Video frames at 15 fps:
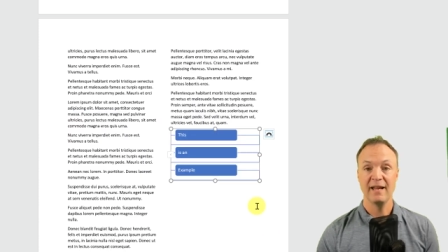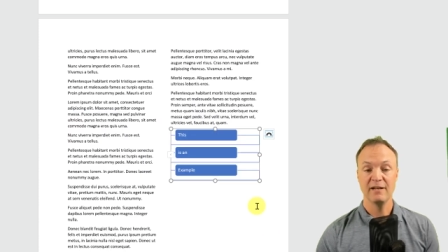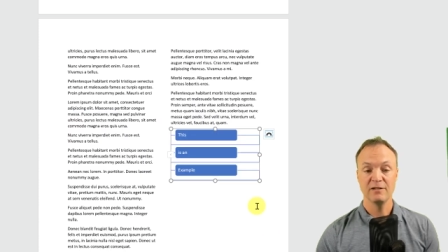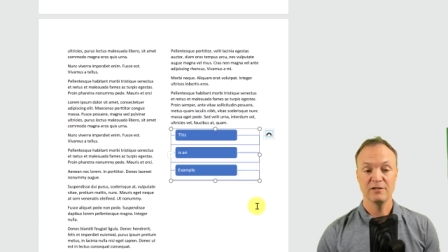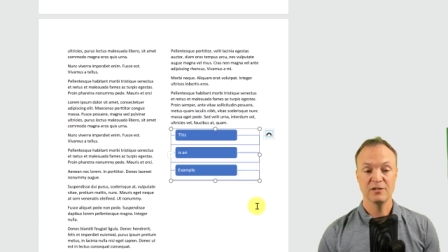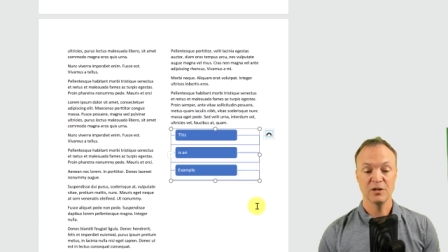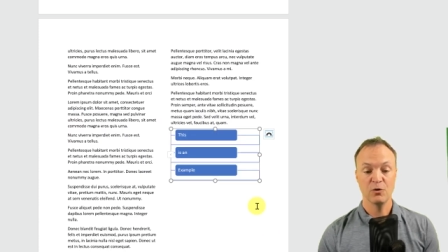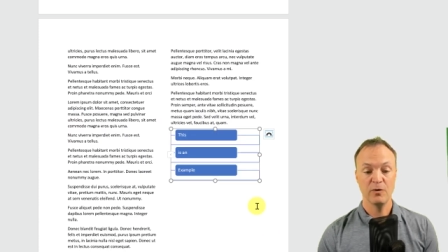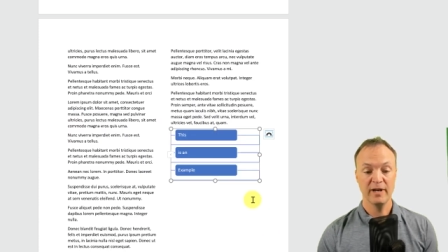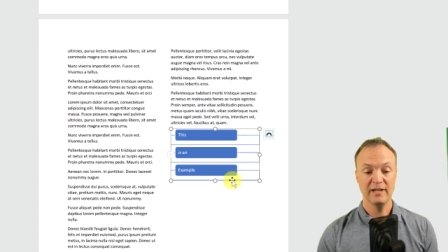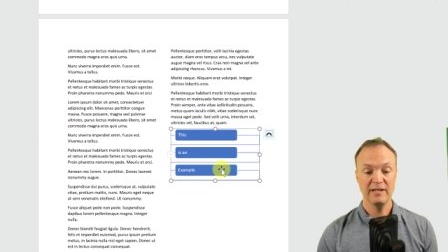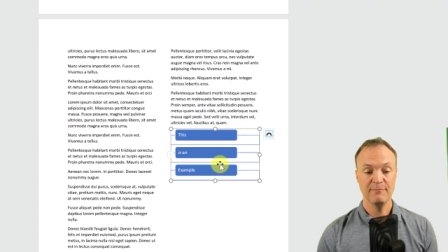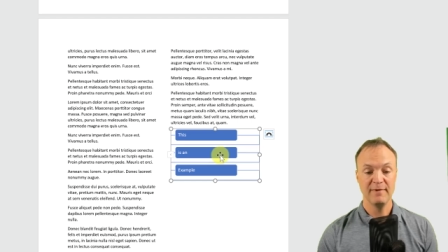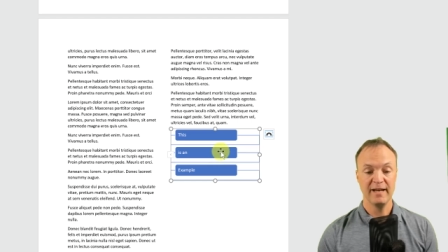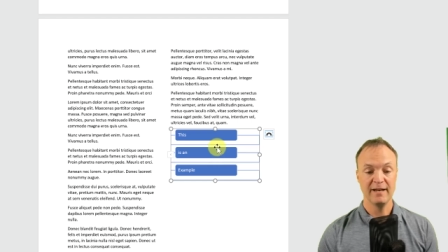And to
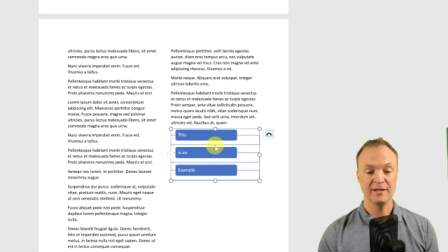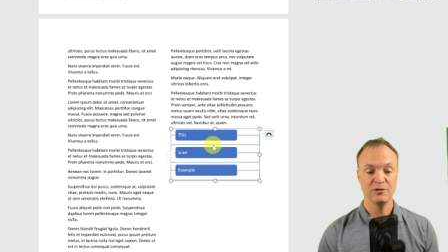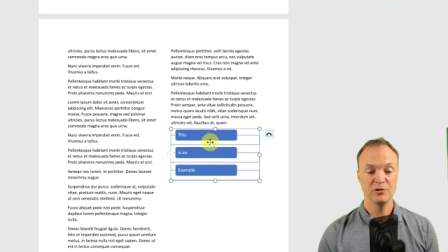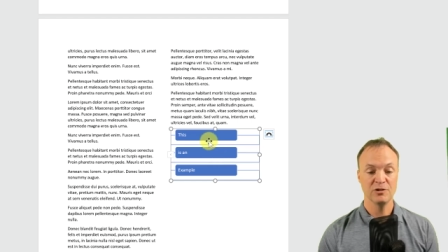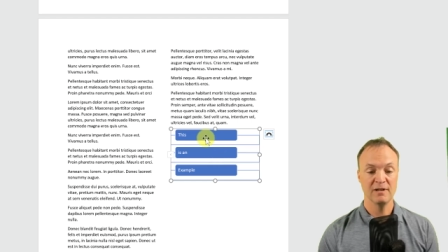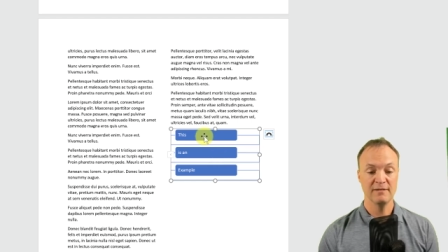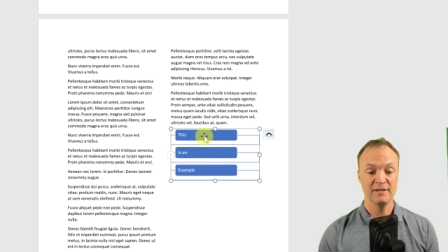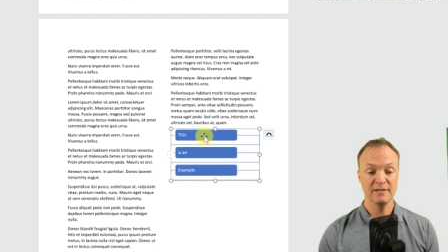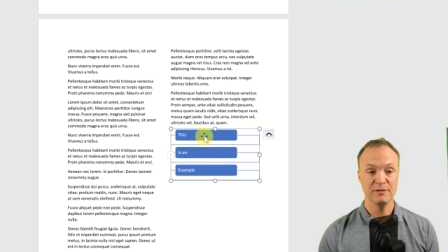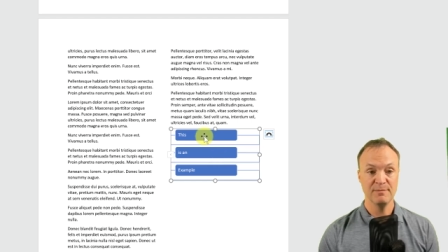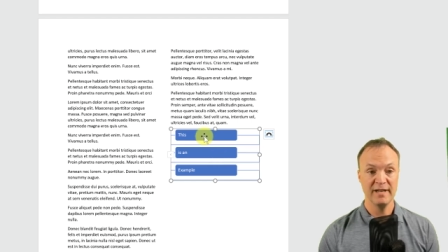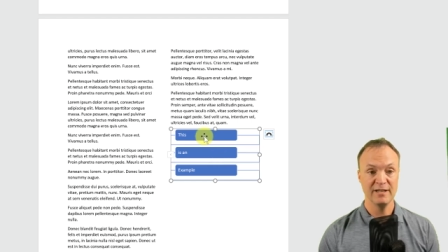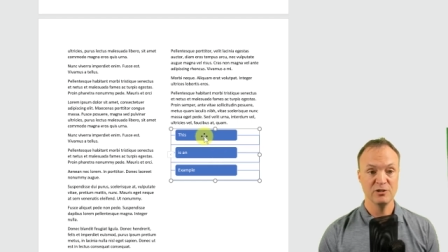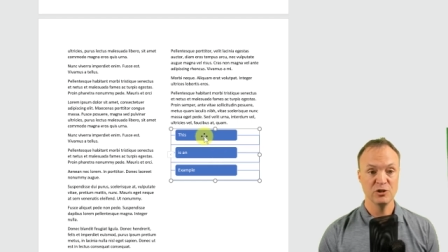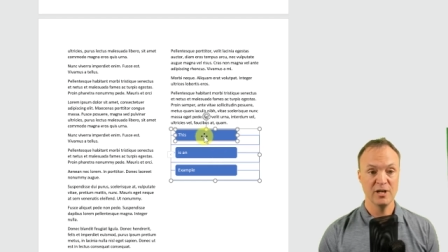quickly make
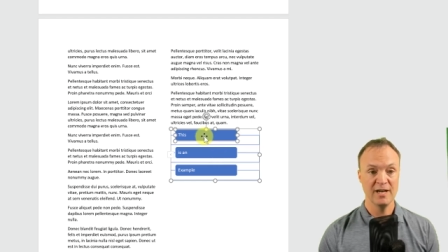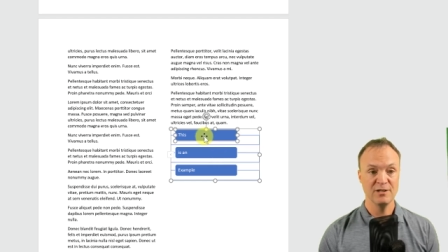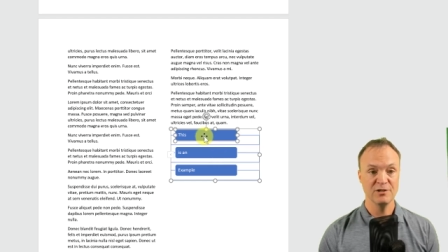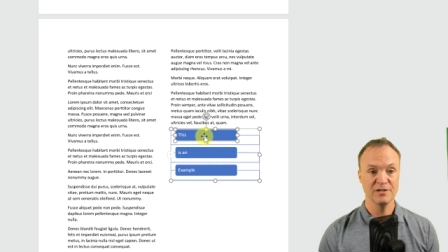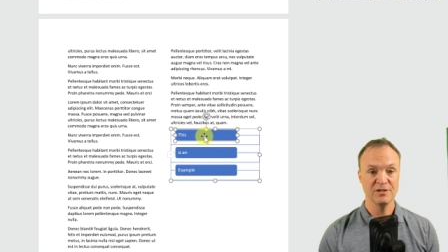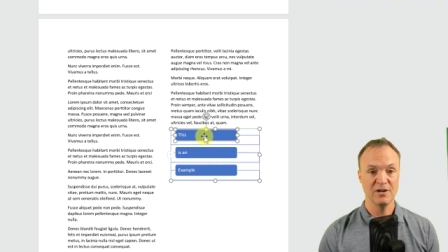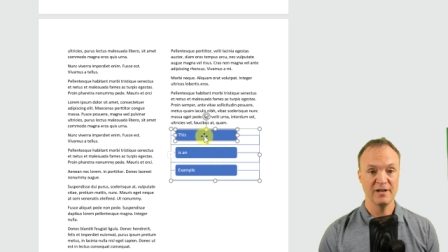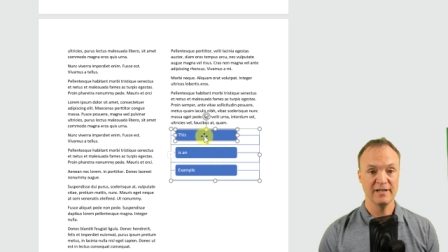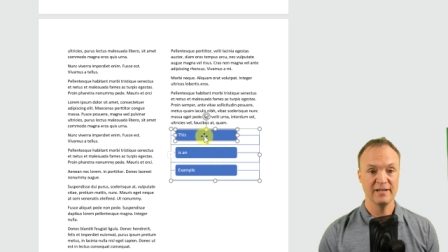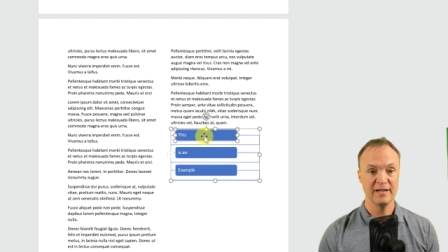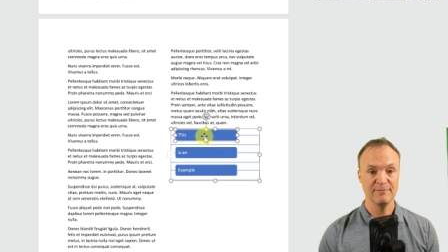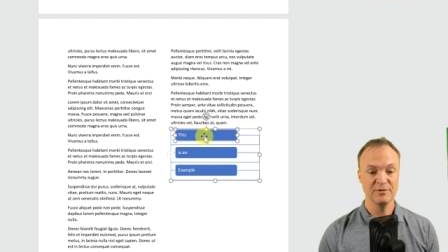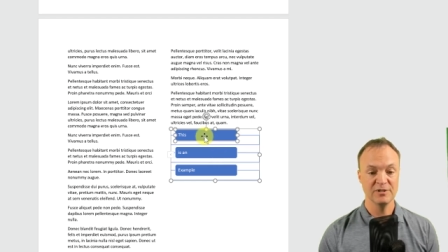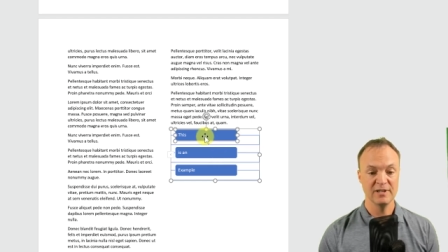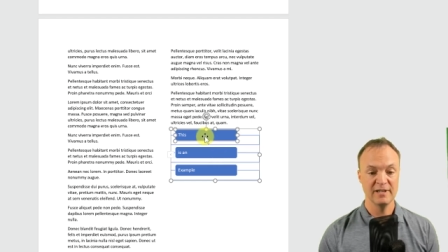to make changes on it,
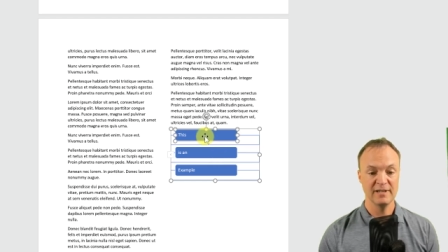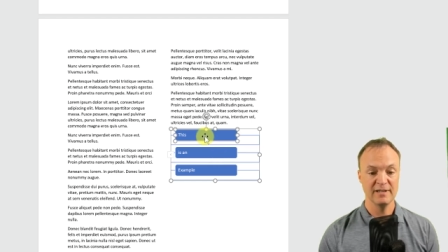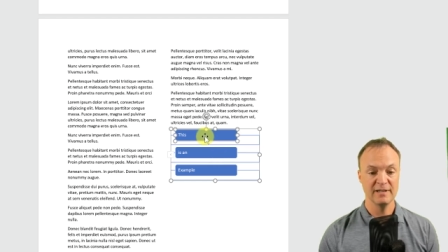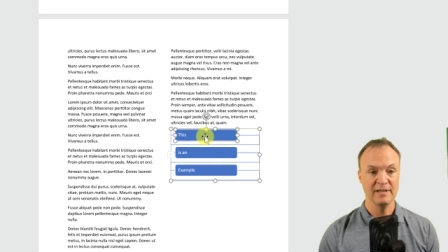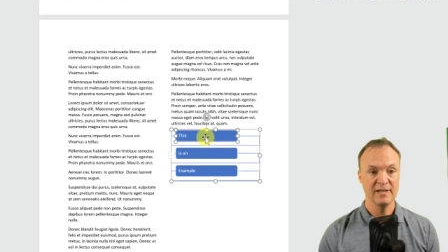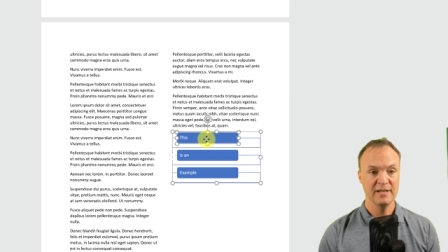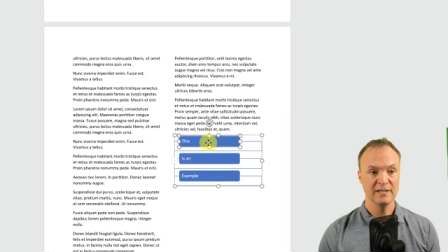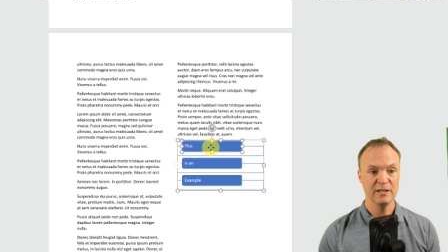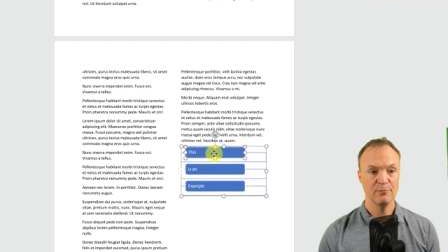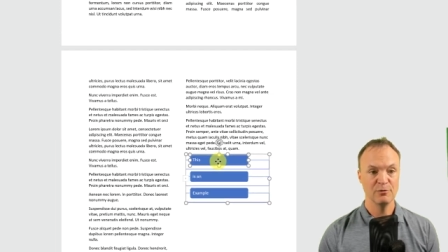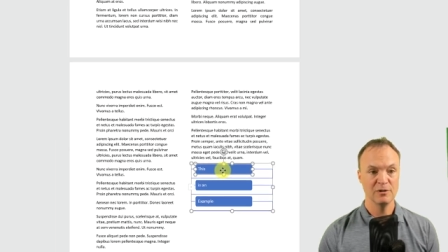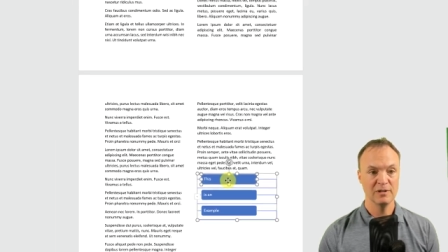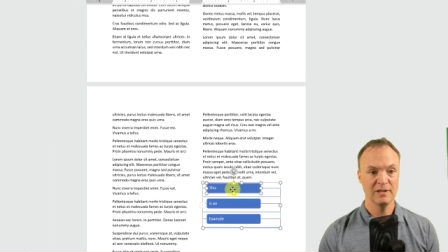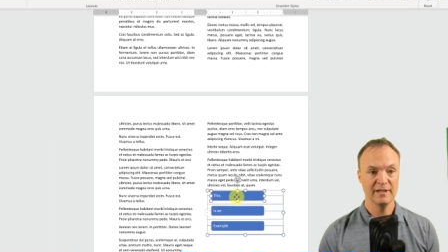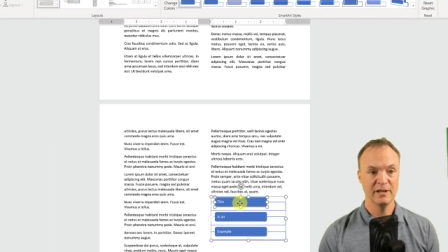I'm just going to
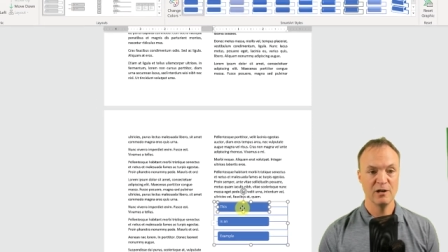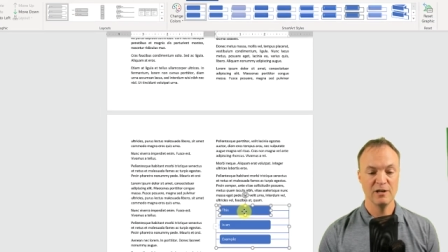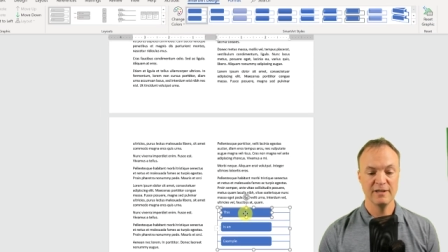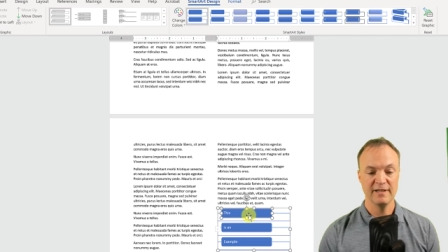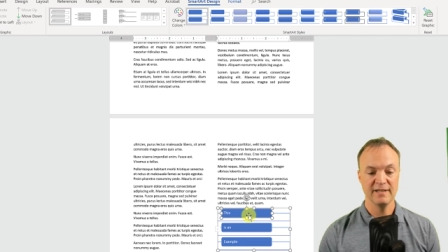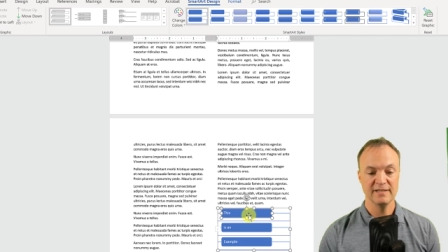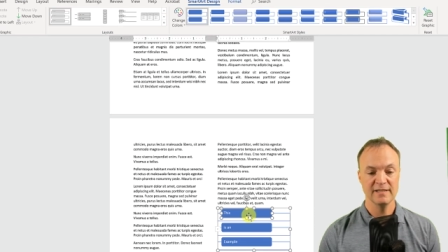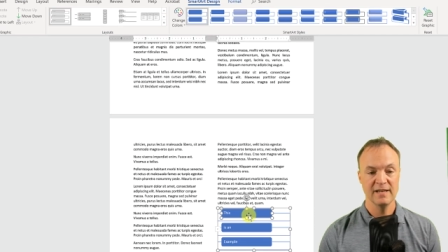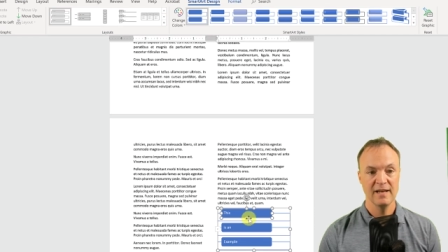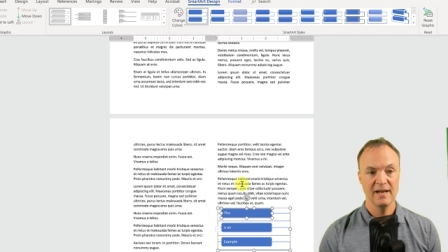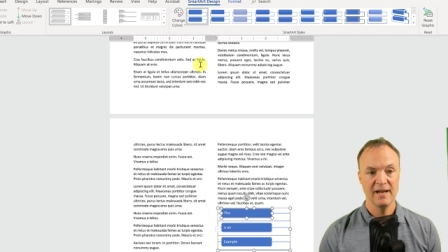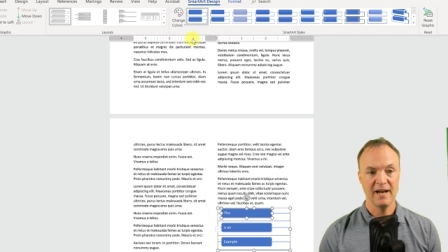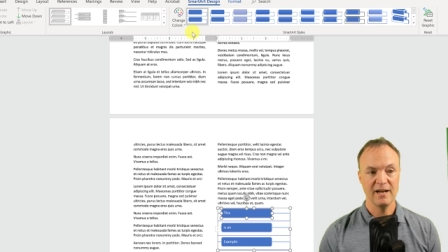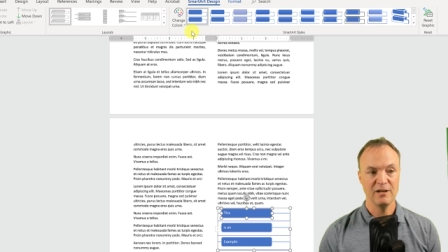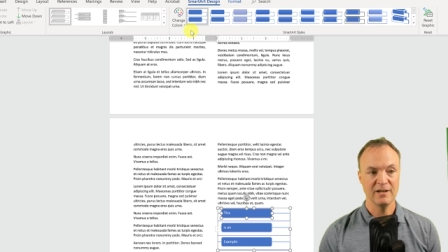double click on this,
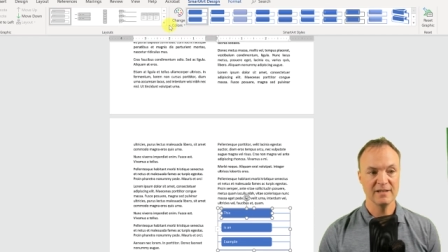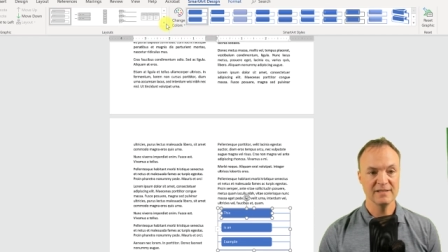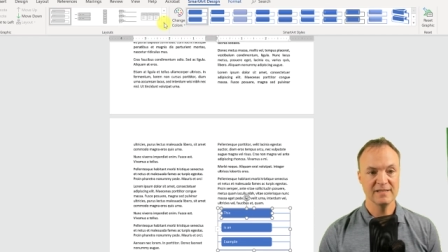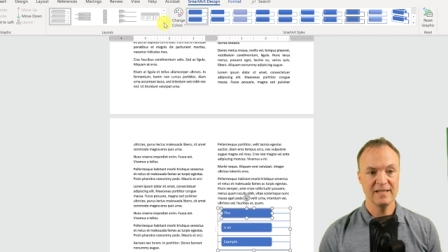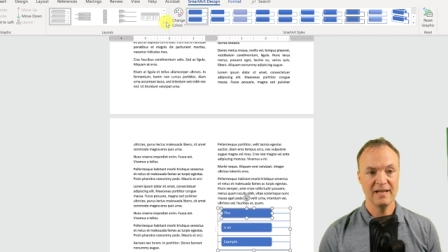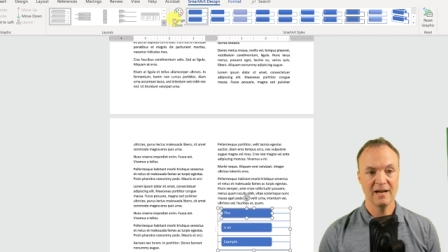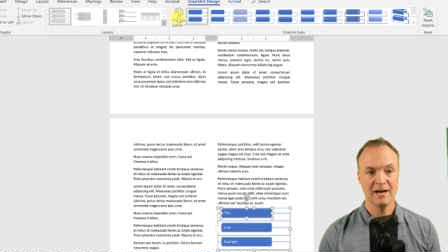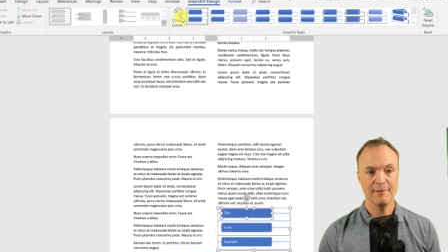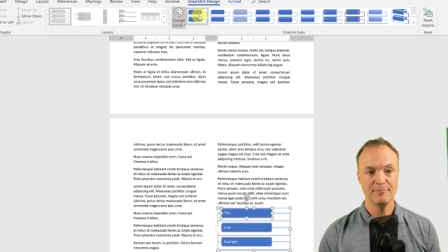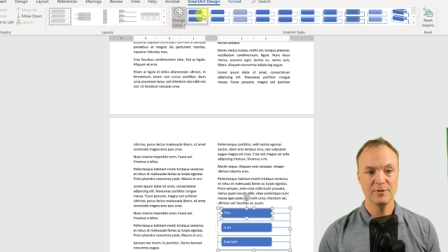and you can see